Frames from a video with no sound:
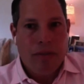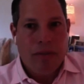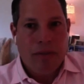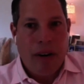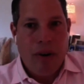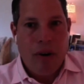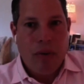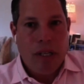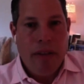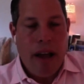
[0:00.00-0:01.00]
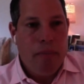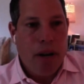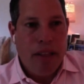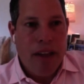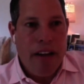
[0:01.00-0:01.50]
I don't know who said that,
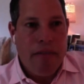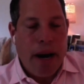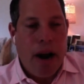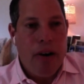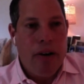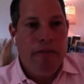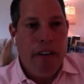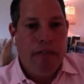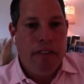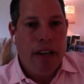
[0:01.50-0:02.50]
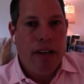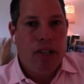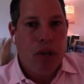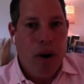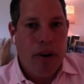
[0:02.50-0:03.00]
but they have about 150 to
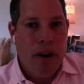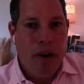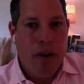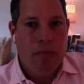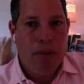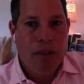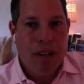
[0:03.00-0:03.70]
200 homes